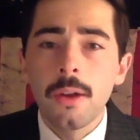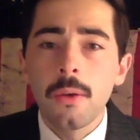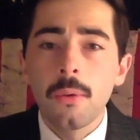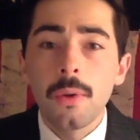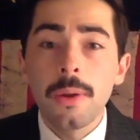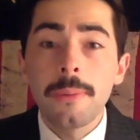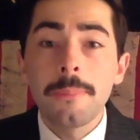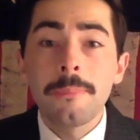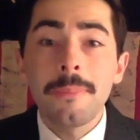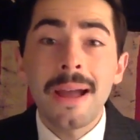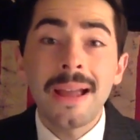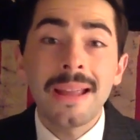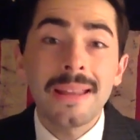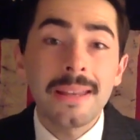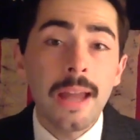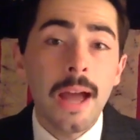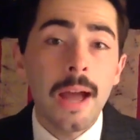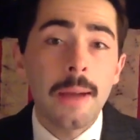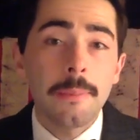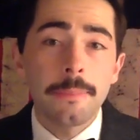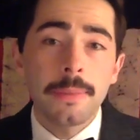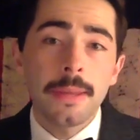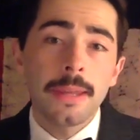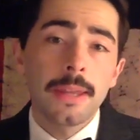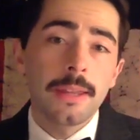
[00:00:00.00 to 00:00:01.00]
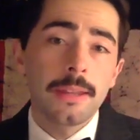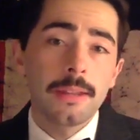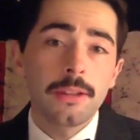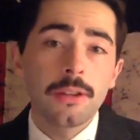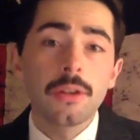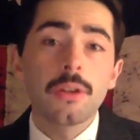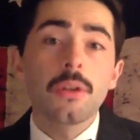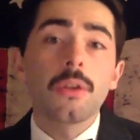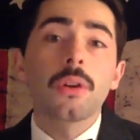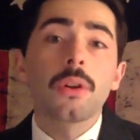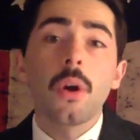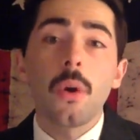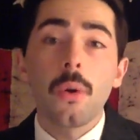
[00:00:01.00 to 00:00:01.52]
we might not be, you
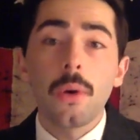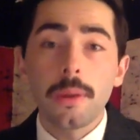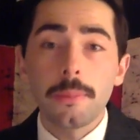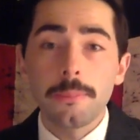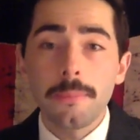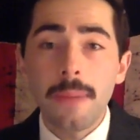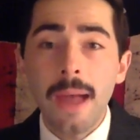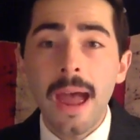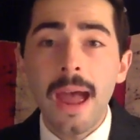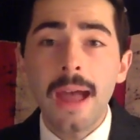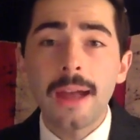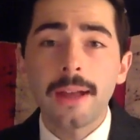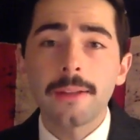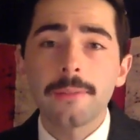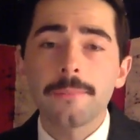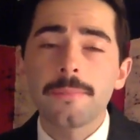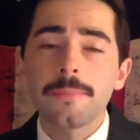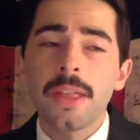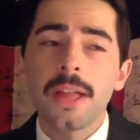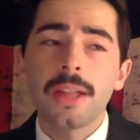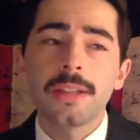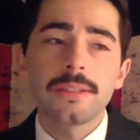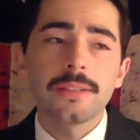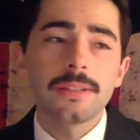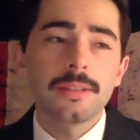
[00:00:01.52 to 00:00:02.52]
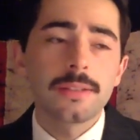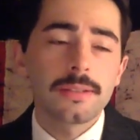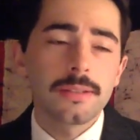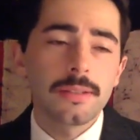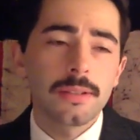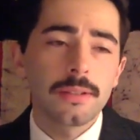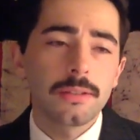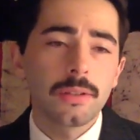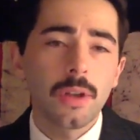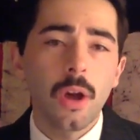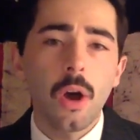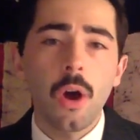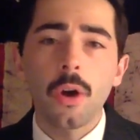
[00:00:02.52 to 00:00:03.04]
know, going back. That's
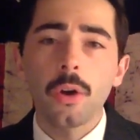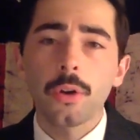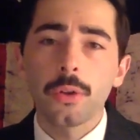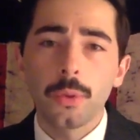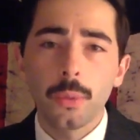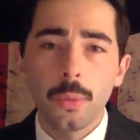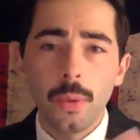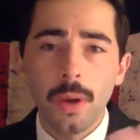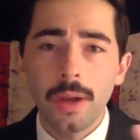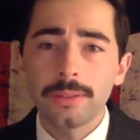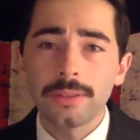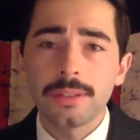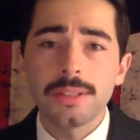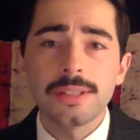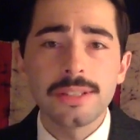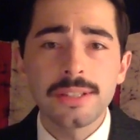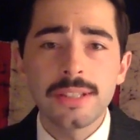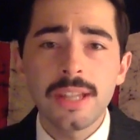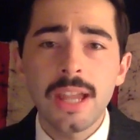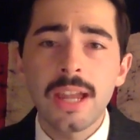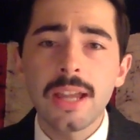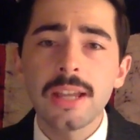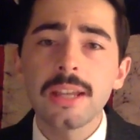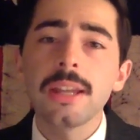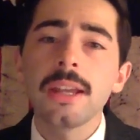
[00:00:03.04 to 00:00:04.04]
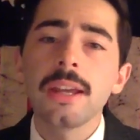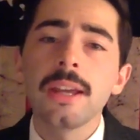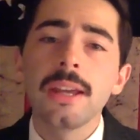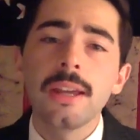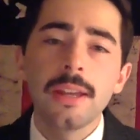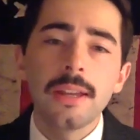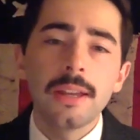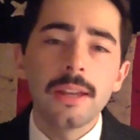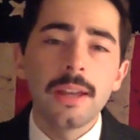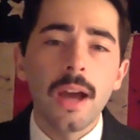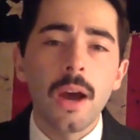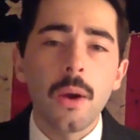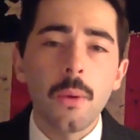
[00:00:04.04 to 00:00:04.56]
talk throughout the state.
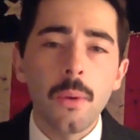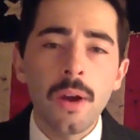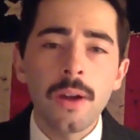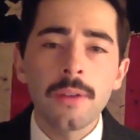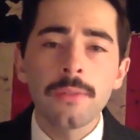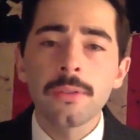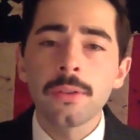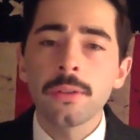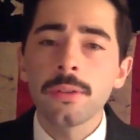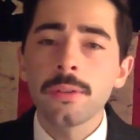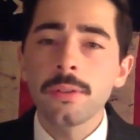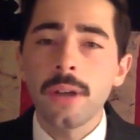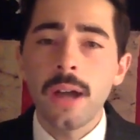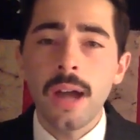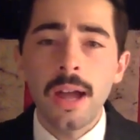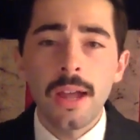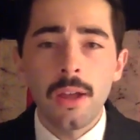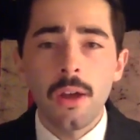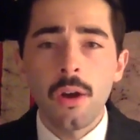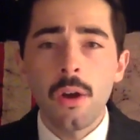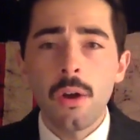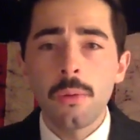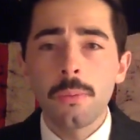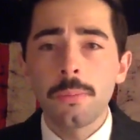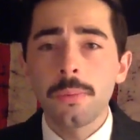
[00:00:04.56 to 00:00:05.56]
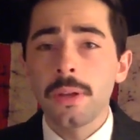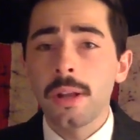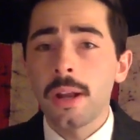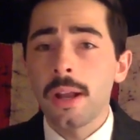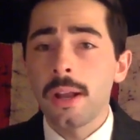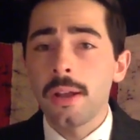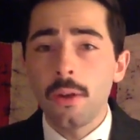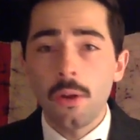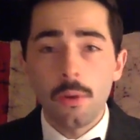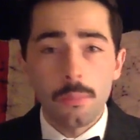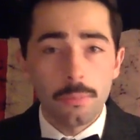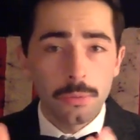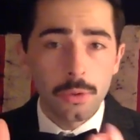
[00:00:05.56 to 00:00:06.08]
However, I hope, and I
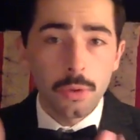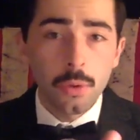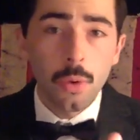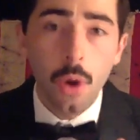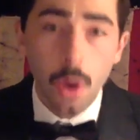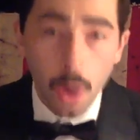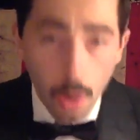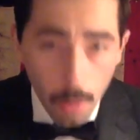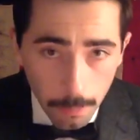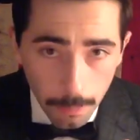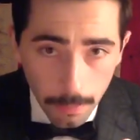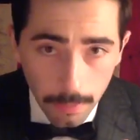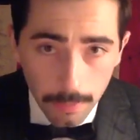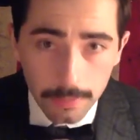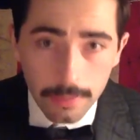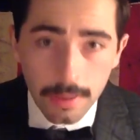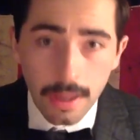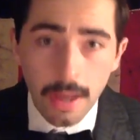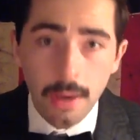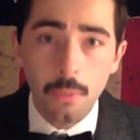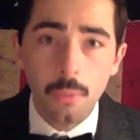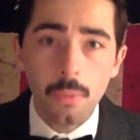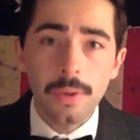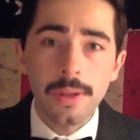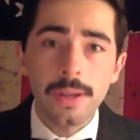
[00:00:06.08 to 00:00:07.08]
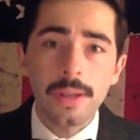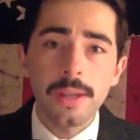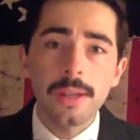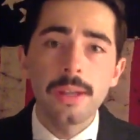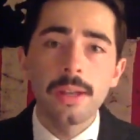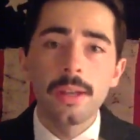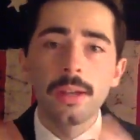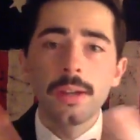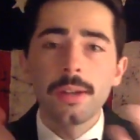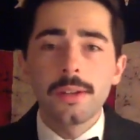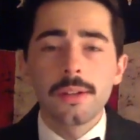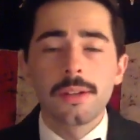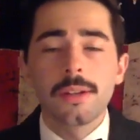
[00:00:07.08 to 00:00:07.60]
hope you hope, that we
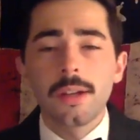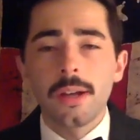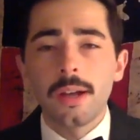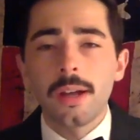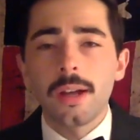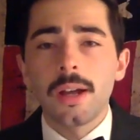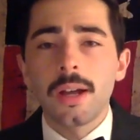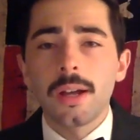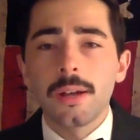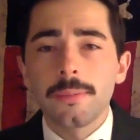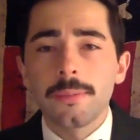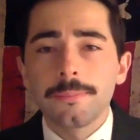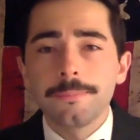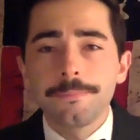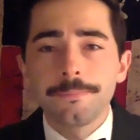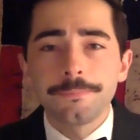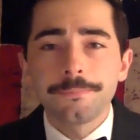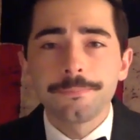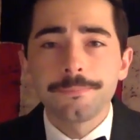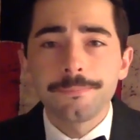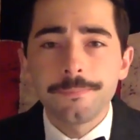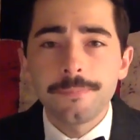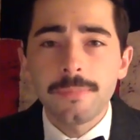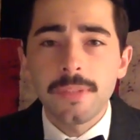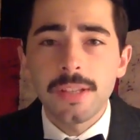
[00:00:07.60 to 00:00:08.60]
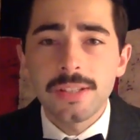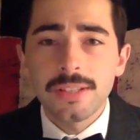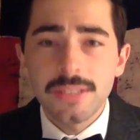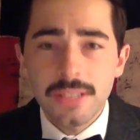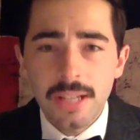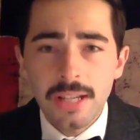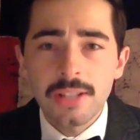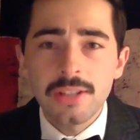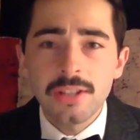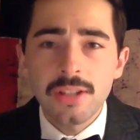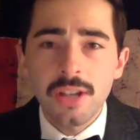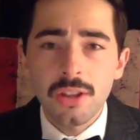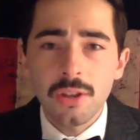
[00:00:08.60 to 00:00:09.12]
um, see
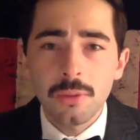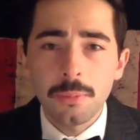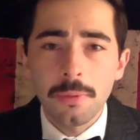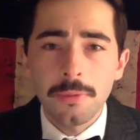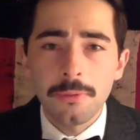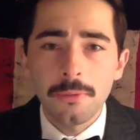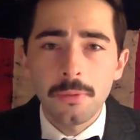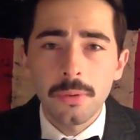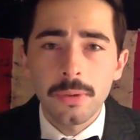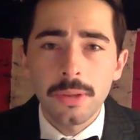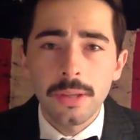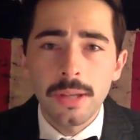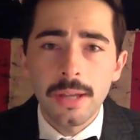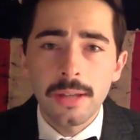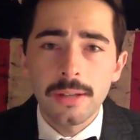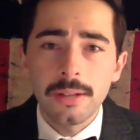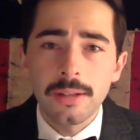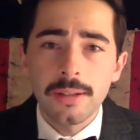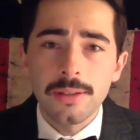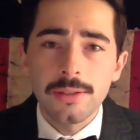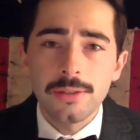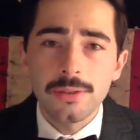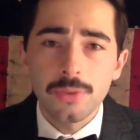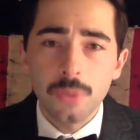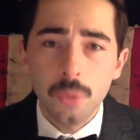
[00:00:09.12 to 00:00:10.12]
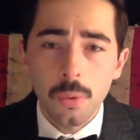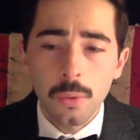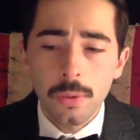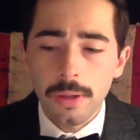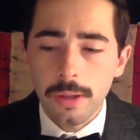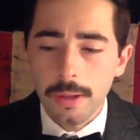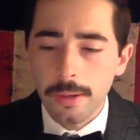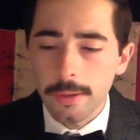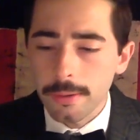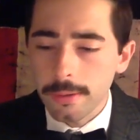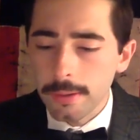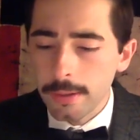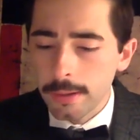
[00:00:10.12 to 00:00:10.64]
each other before the end of the school
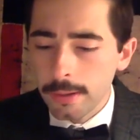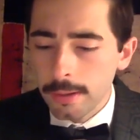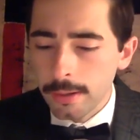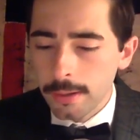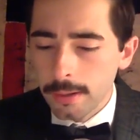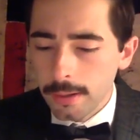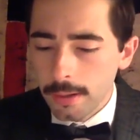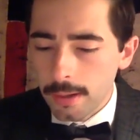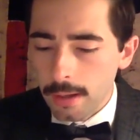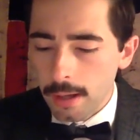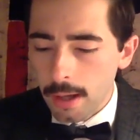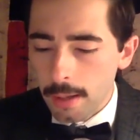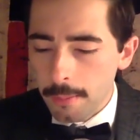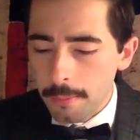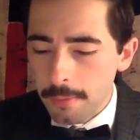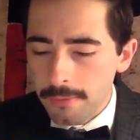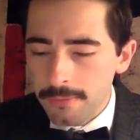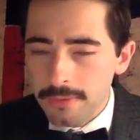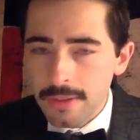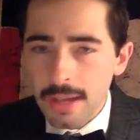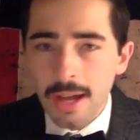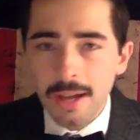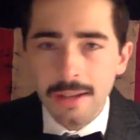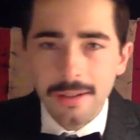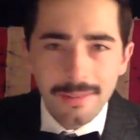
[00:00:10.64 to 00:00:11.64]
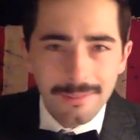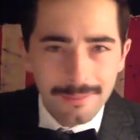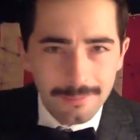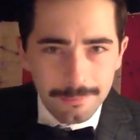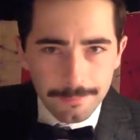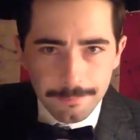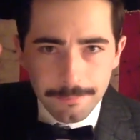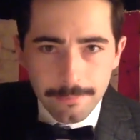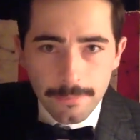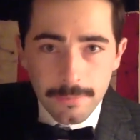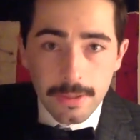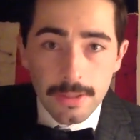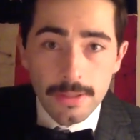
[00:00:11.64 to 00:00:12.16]
year. Um, if not,
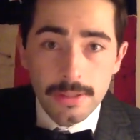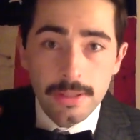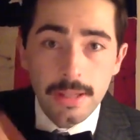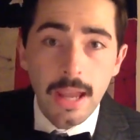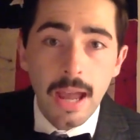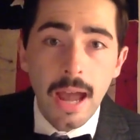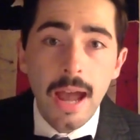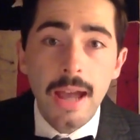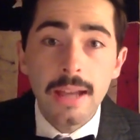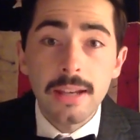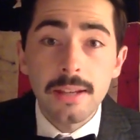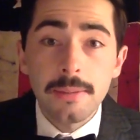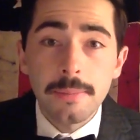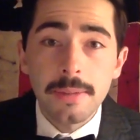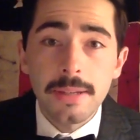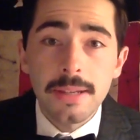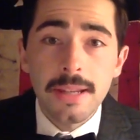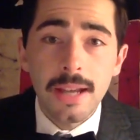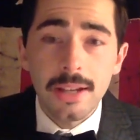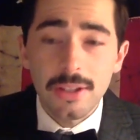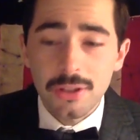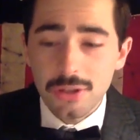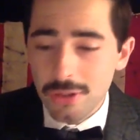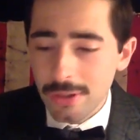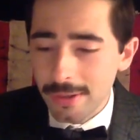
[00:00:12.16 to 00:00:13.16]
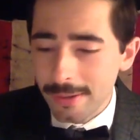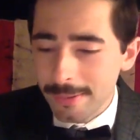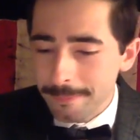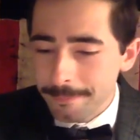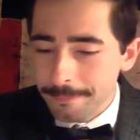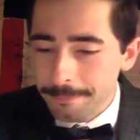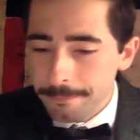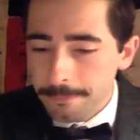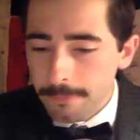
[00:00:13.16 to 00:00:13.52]
say hi to me next year.